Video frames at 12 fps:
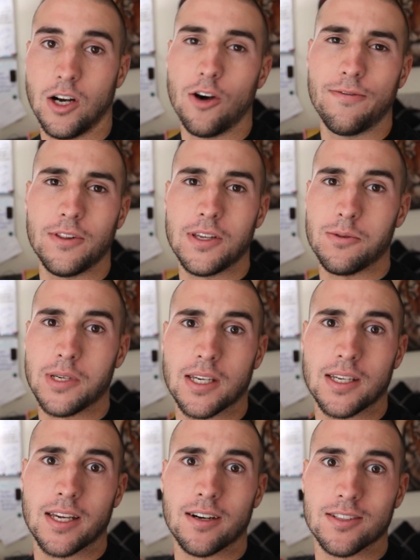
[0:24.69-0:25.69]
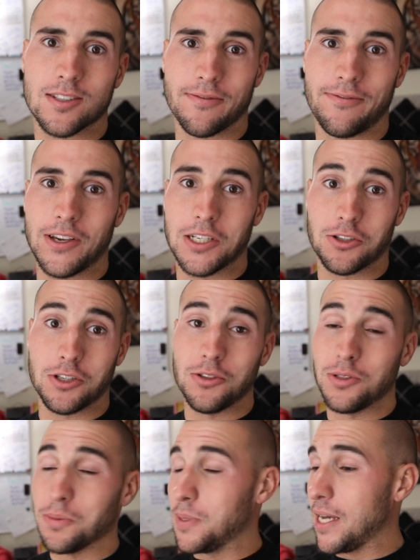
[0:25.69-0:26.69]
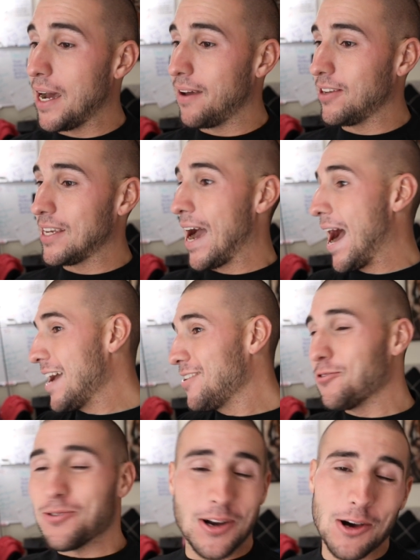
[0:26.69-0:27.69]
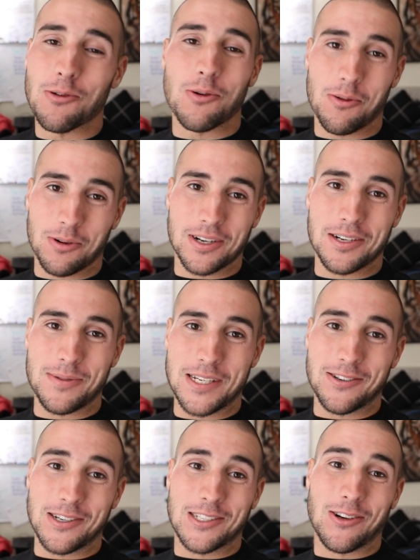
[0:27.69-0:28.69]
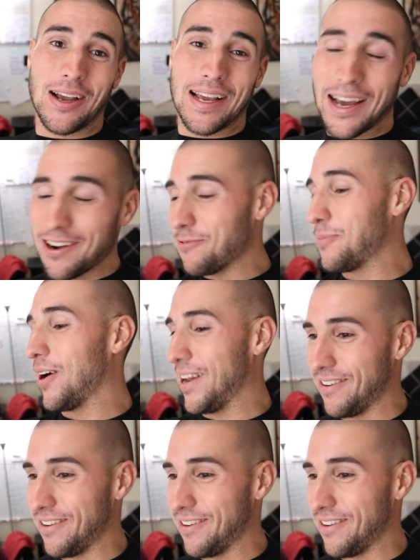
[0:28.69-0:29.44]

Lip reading: Hopefully we can get on some fish or do some diving. I don't know what we're gonna be doing, so I kind of brought